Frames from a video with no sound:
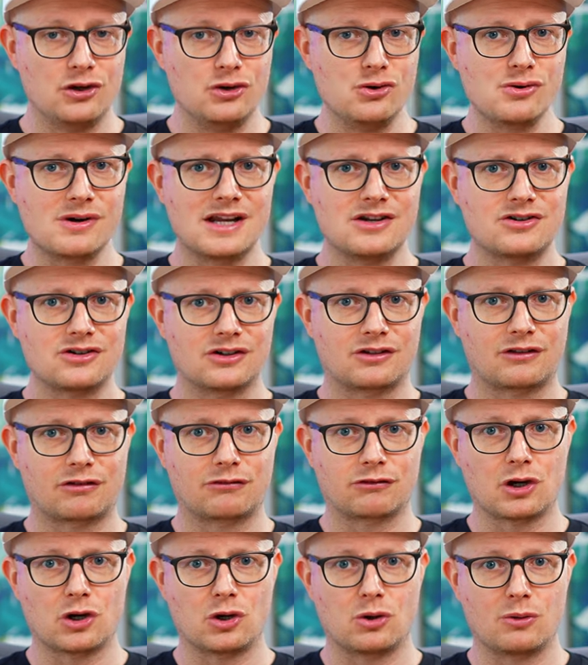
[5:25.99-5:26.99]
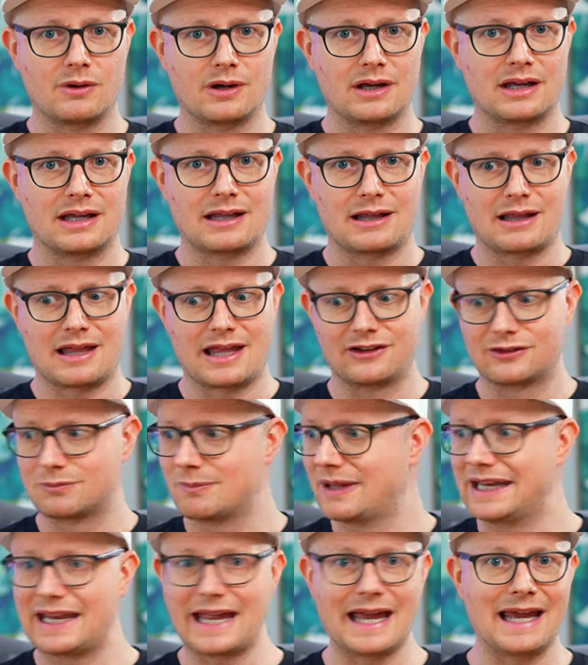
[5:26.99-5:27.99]
you can just throw as
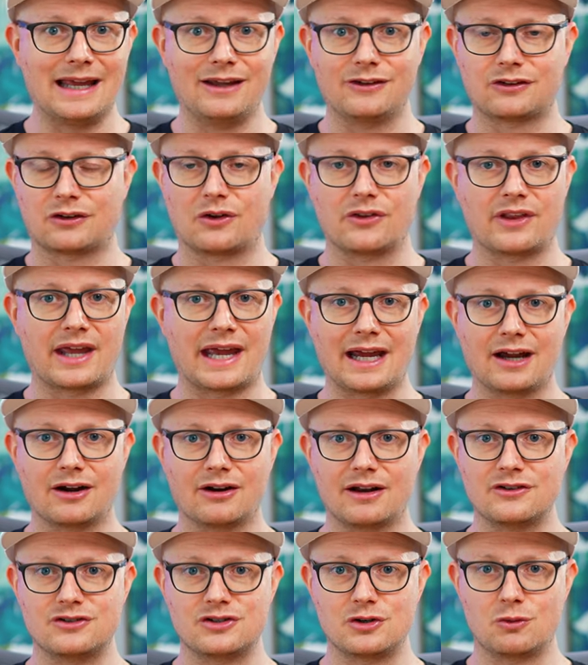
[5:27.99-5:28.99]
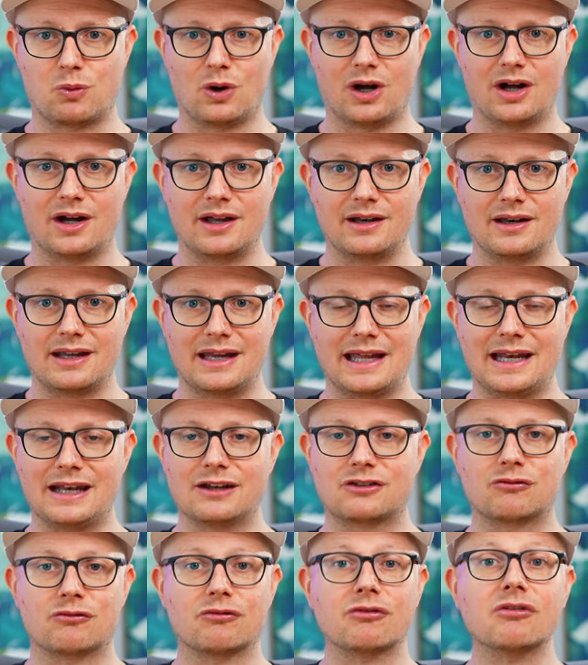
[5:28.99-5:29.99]
many A's on the hair as you want, and
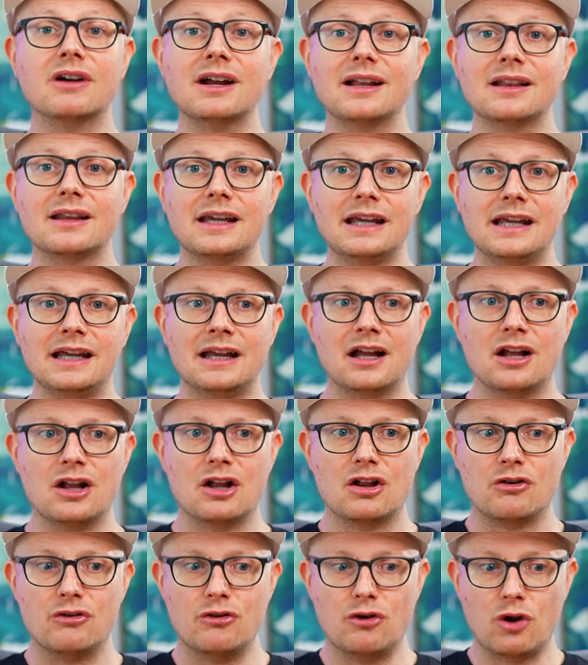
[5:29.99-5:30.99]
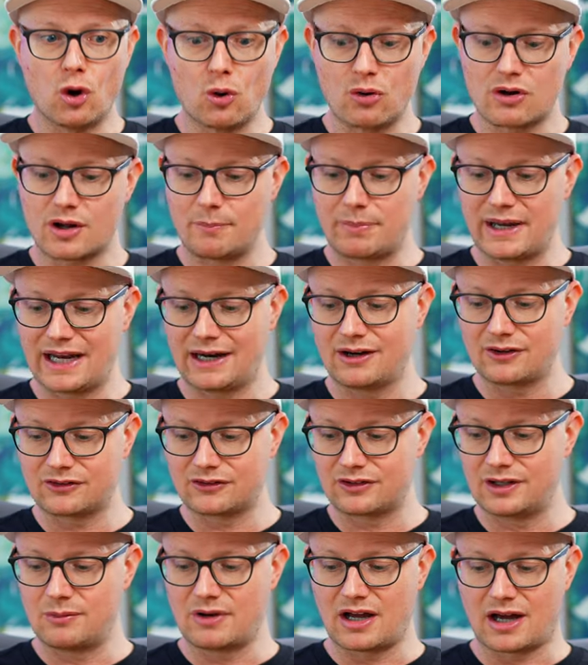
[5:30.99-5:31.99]
it's really no
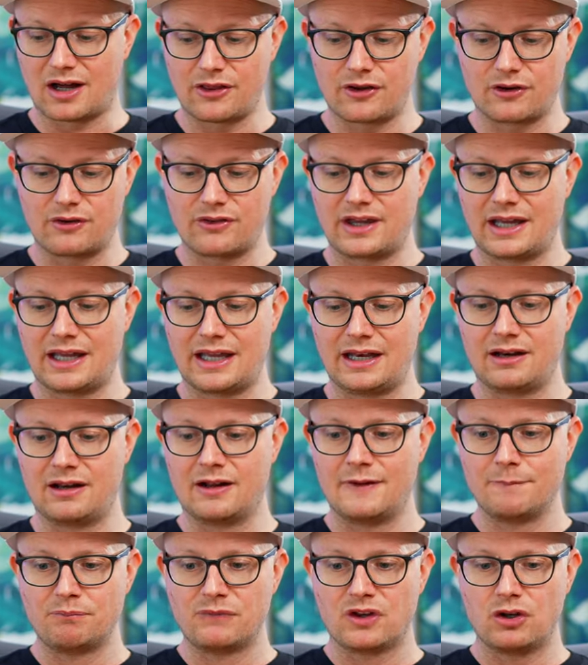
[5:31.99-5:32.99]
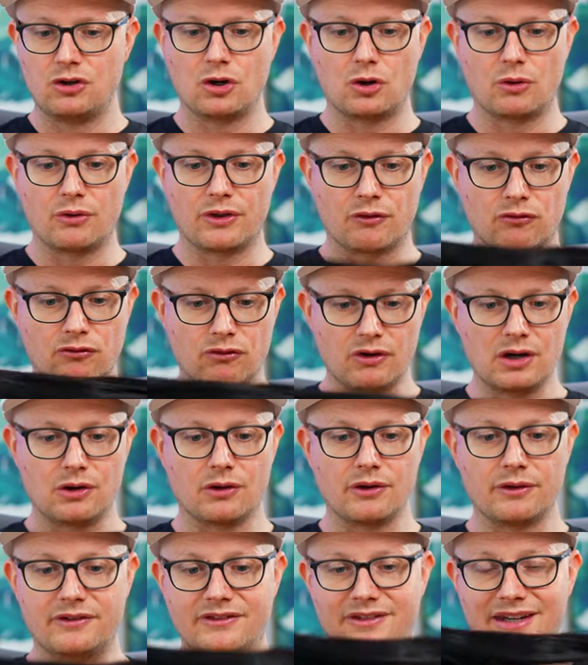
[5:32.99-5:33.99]
comparison other than, you know, the
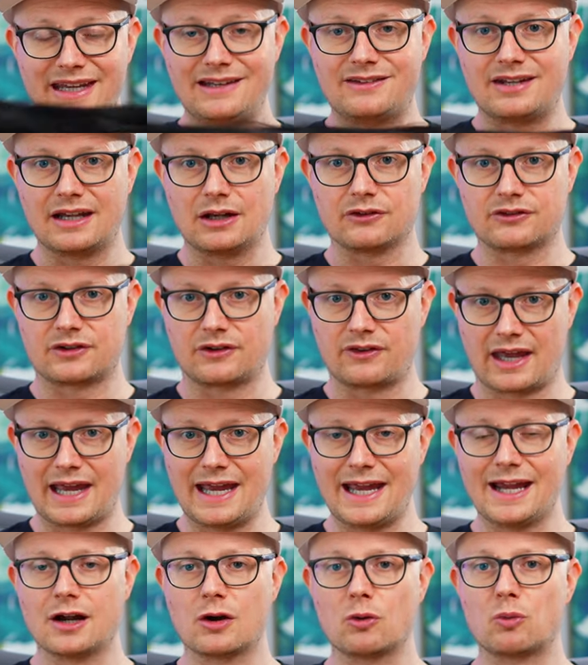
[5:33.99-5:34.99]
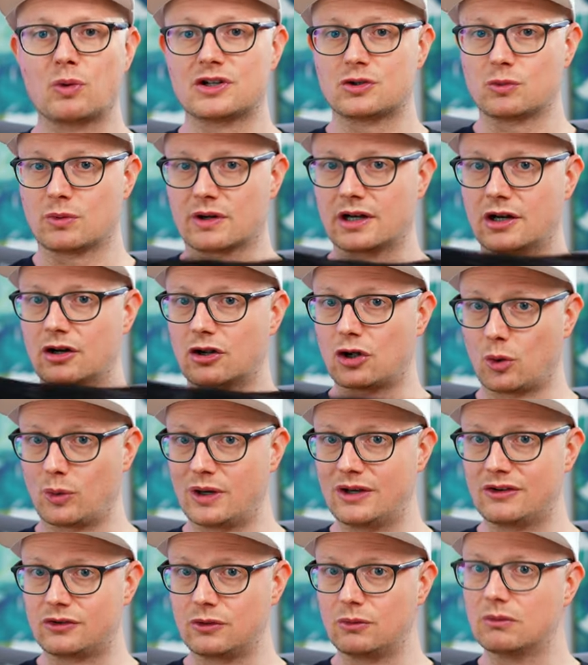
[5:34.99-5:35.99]
real details of the hair, which we're gonna go
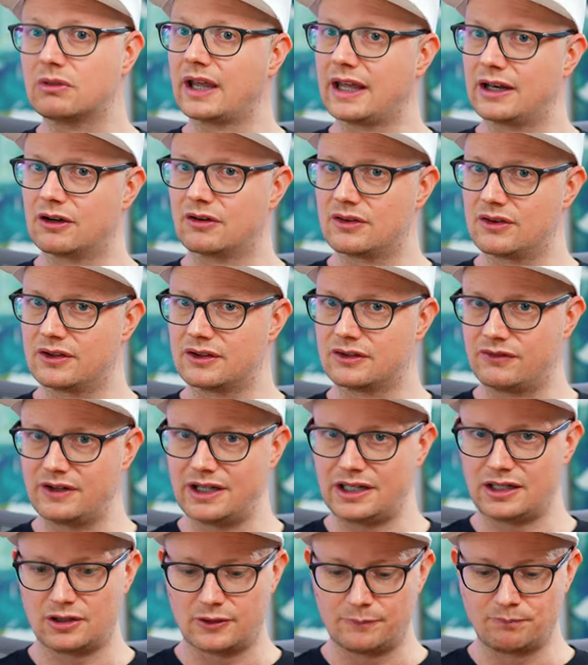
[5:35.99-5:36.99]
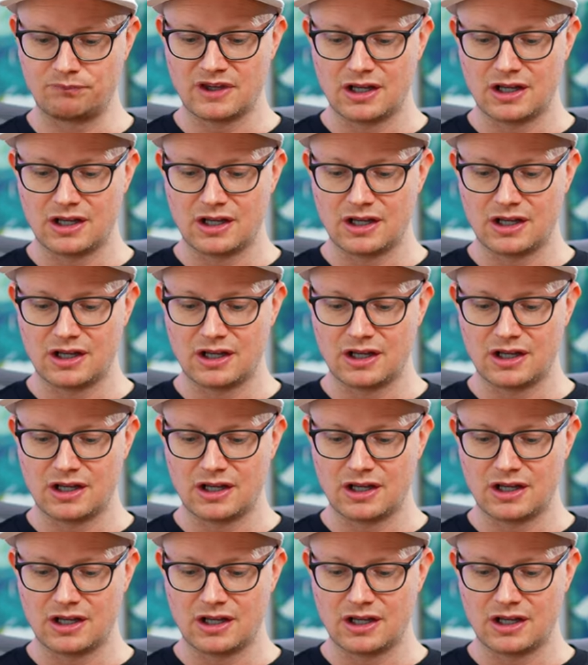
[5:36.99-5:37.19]
into later in this video.